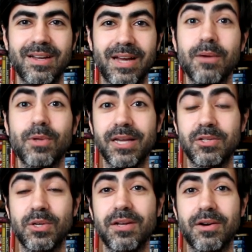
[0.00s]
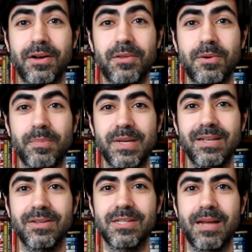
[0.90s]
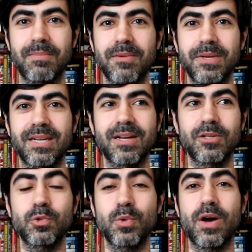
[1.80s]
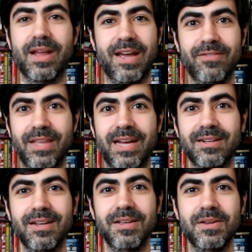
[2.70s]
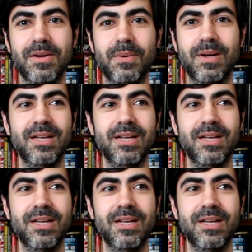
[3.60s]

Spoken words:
and I would like to hear other opinions that maybe do not have that, you know,